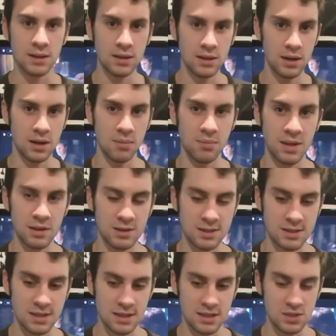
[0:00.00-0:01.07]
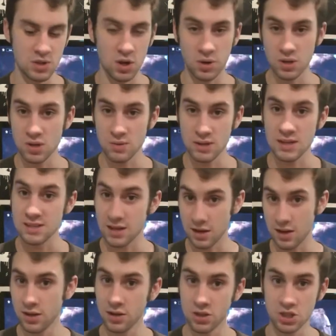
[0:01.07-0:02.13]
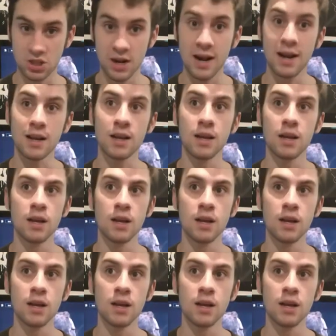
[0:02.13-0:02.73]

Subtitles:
that says all you need is a killer track.